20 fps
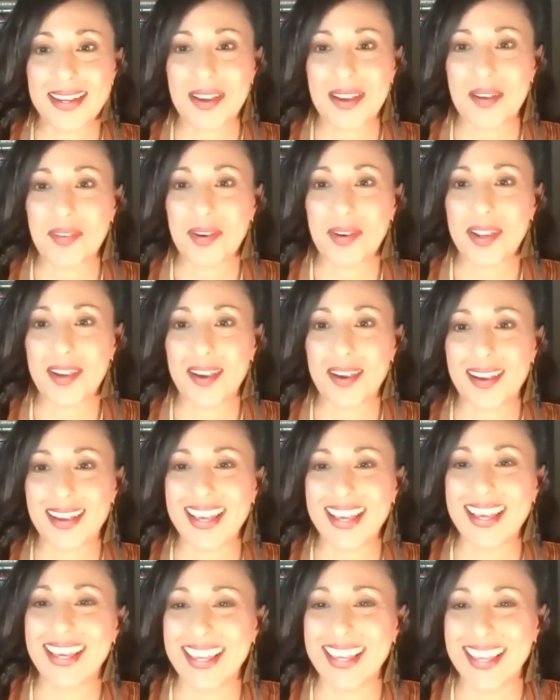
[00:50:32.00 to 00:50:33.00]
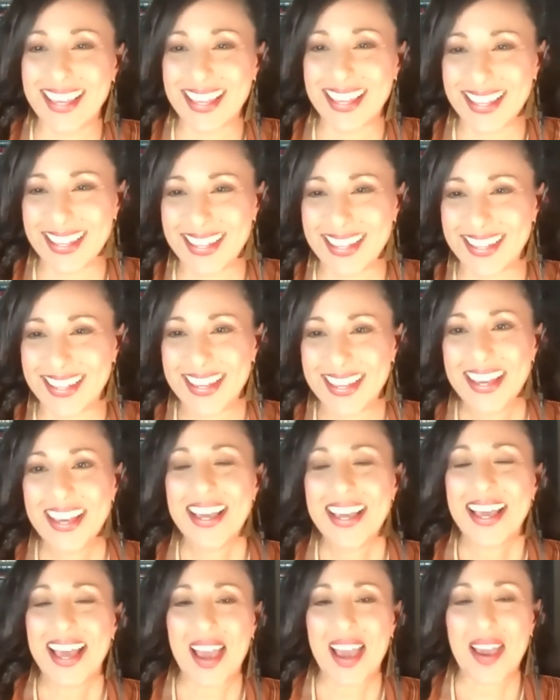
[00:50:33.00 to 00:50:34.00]

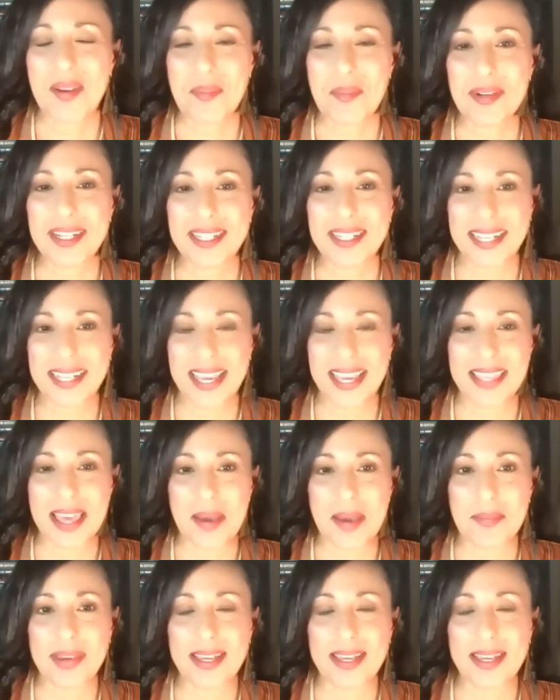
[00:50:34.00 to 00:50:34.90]
I appreciate that,